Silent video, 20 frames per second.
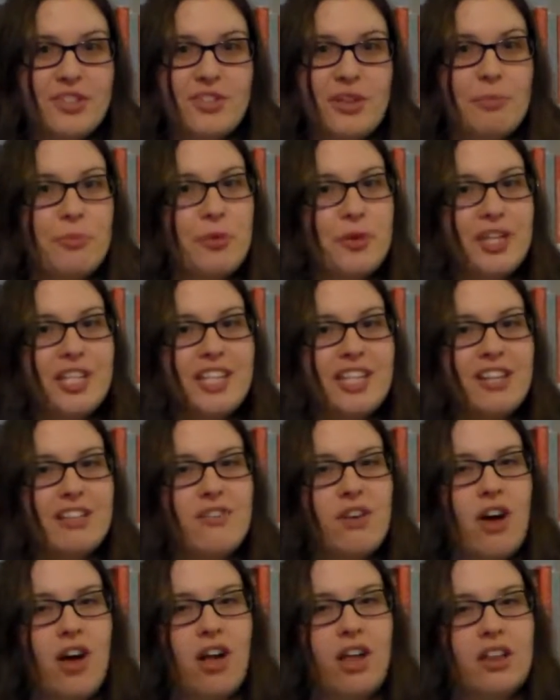So I'm going to
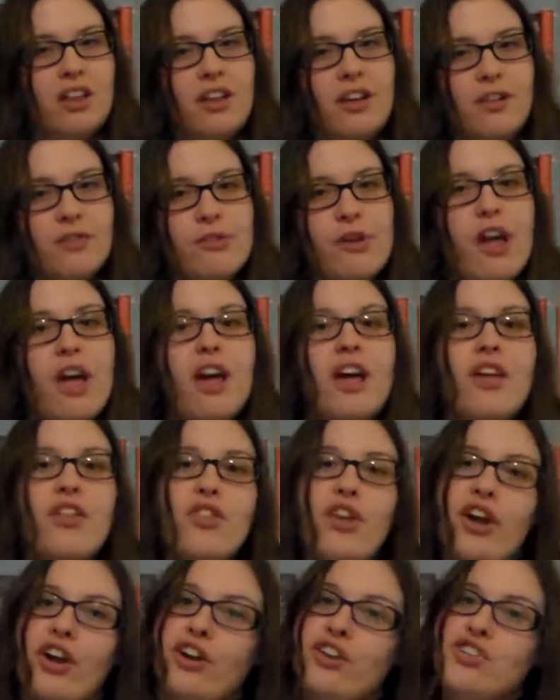leave all of
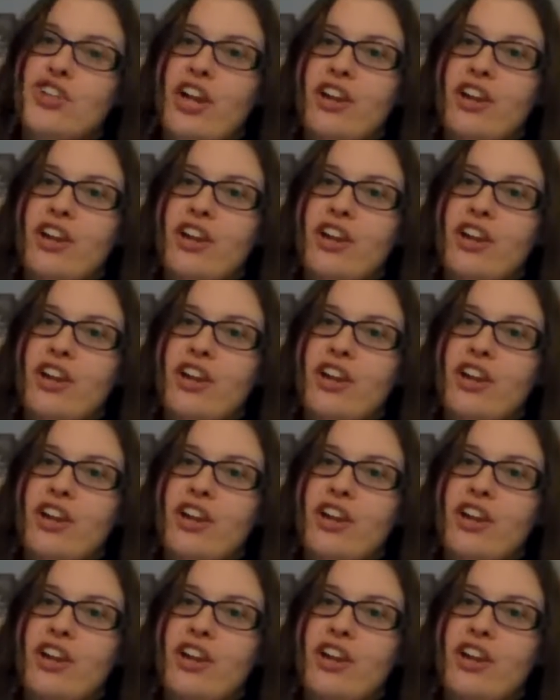their